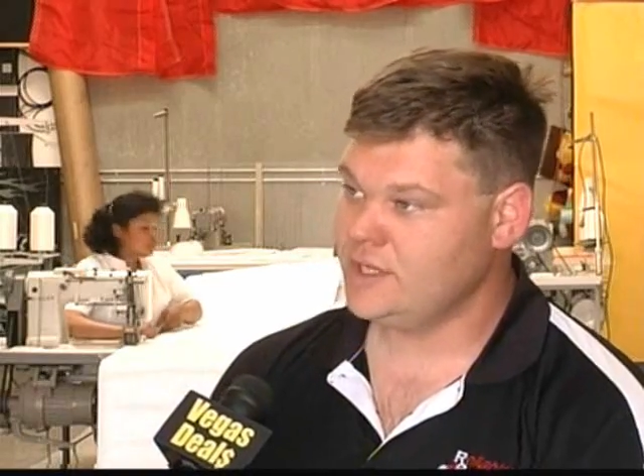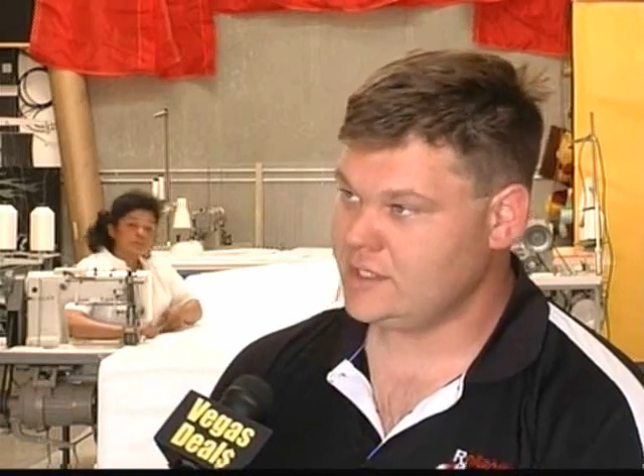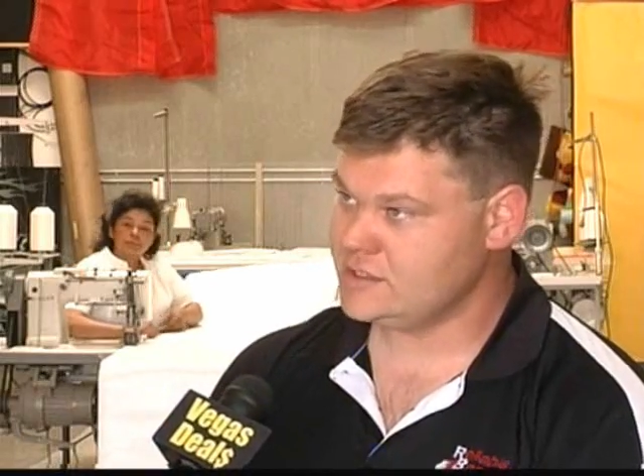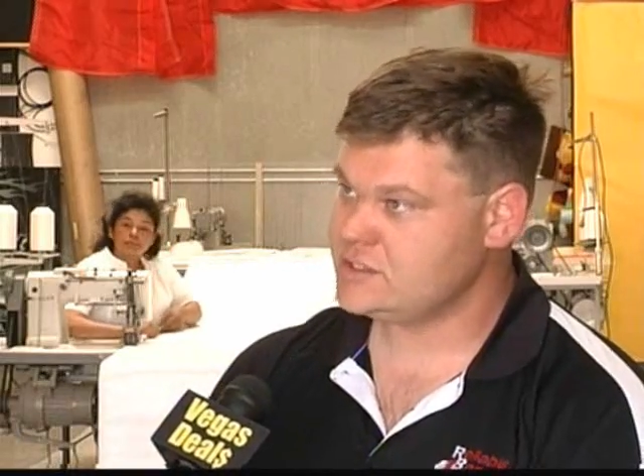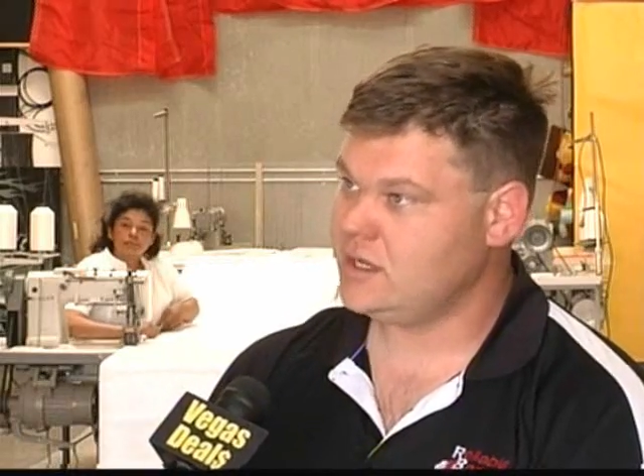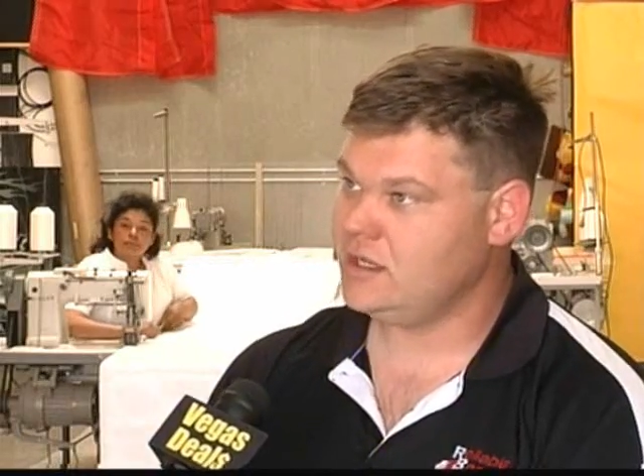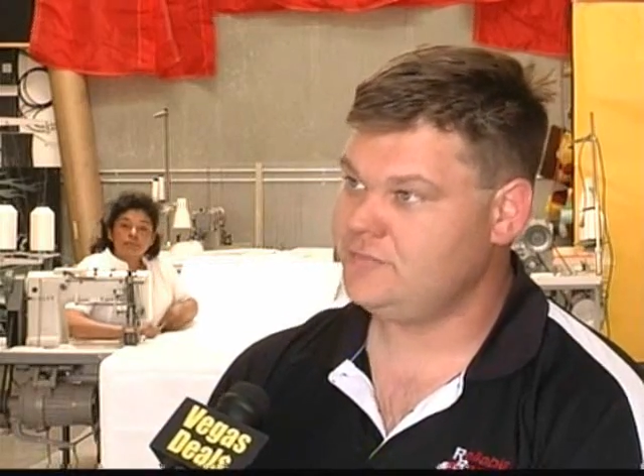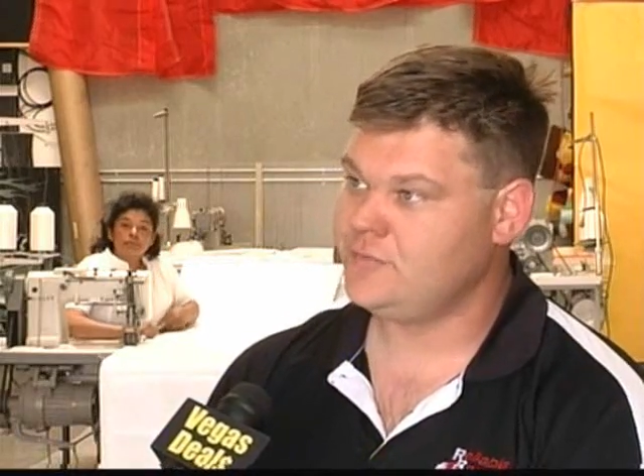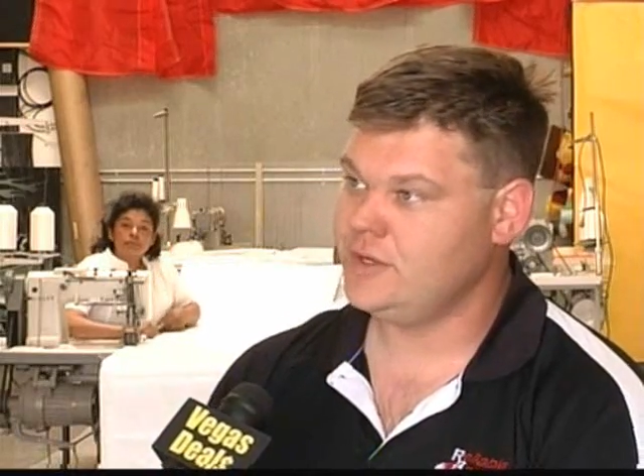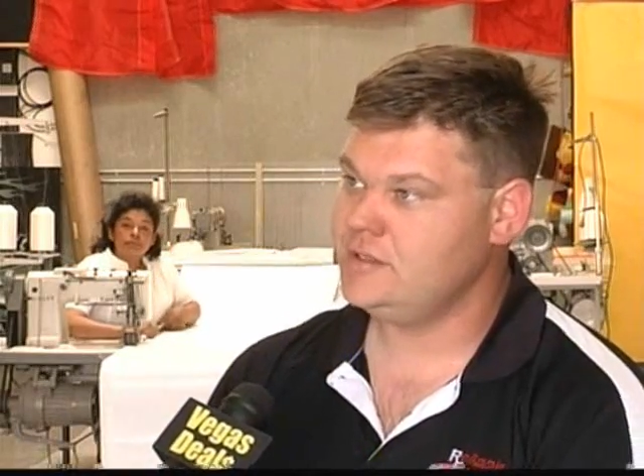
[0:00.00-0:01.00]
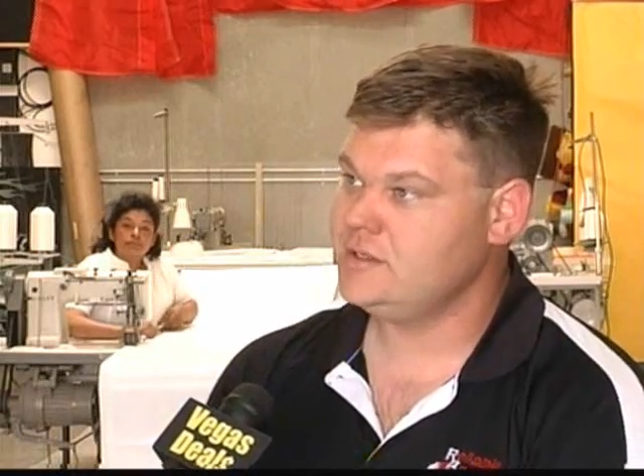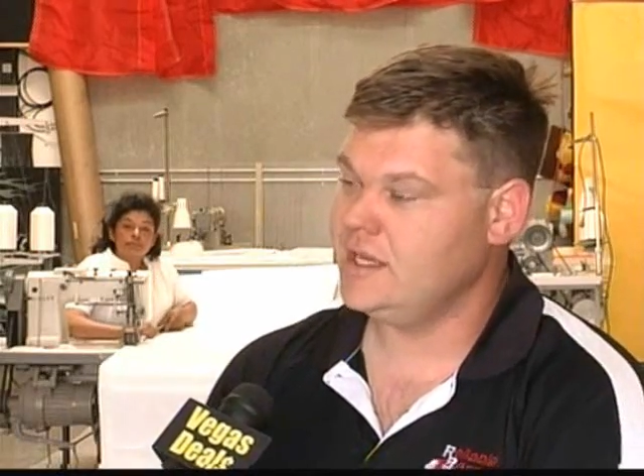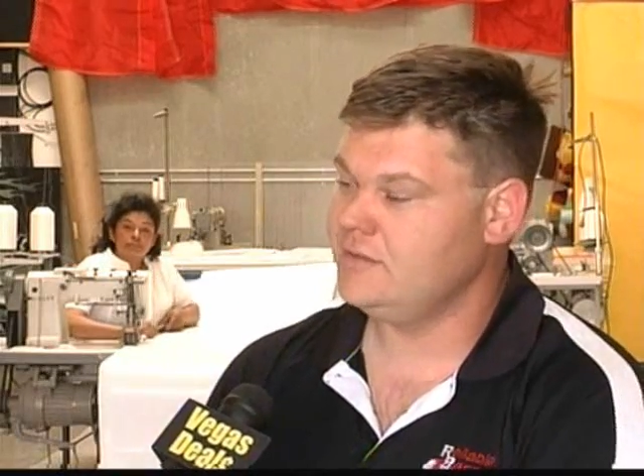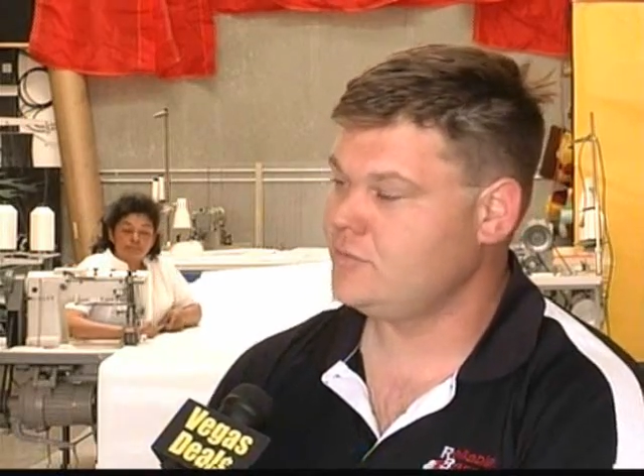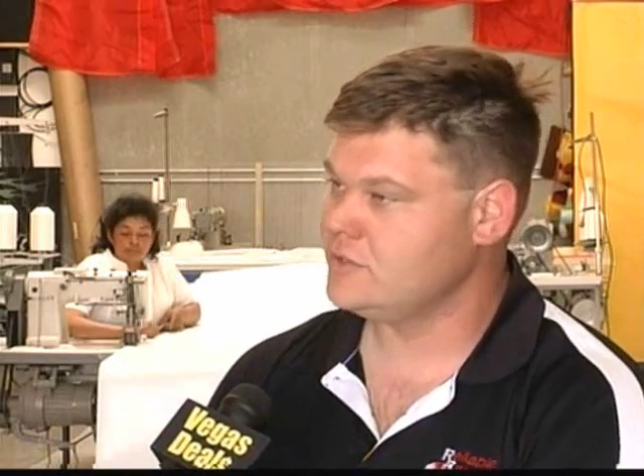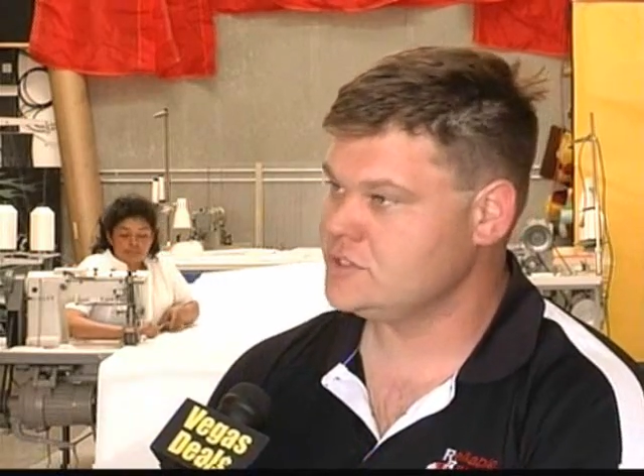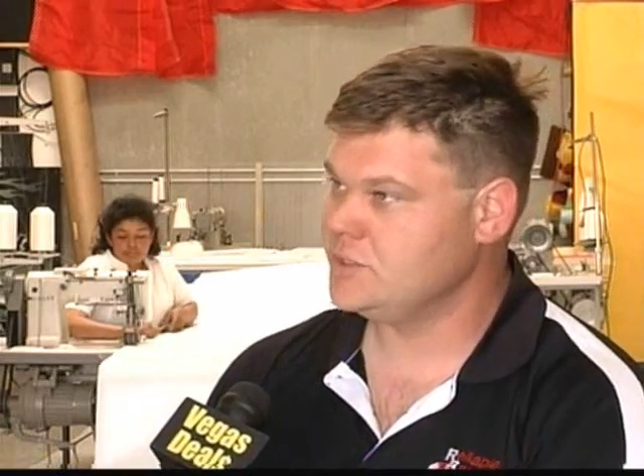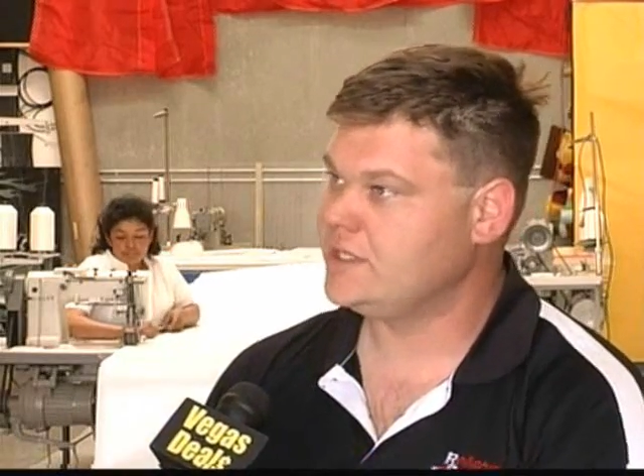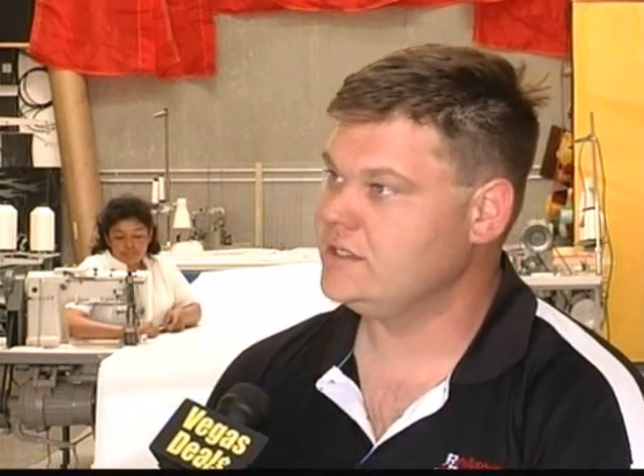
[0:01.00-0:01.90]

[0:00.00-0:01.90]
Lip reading: we can install it for you, and of course we